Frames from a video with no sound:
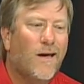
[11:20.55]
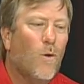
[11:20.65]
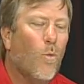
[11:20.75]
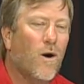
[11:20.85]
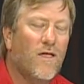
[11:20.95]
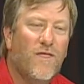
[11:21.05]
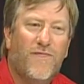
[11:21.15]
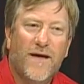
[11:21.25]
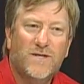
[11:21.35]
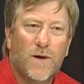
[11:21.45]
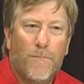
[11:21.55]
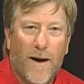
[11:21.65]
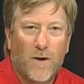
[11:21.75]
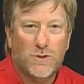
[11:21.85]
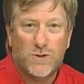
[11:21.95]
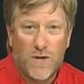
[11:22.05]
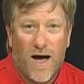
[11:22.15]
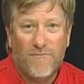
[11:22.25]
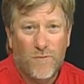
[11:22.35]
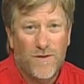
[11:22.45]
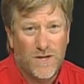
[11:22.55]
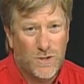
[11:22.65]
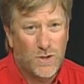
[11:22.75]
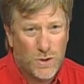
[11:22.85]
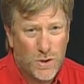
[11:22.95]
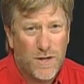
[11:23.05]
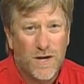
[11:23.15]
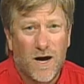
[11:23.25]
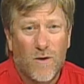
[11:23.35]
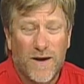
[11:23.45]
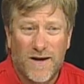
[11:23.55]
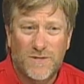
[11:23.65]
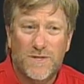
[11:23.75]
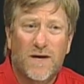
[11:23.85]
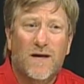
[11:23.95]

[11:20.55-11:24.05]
One of the things about software that you should know is